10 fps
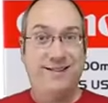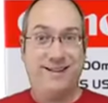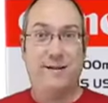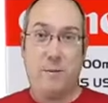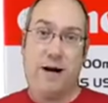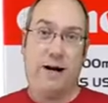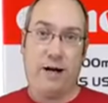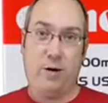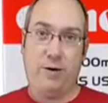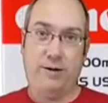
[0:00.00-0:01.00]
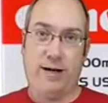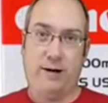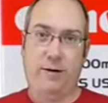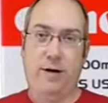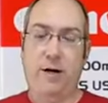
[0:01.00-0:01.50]
it doesn't make any noise
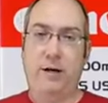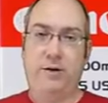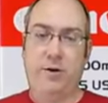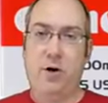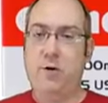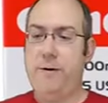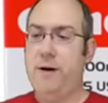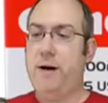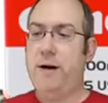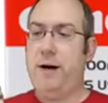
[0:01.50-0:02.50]
now. So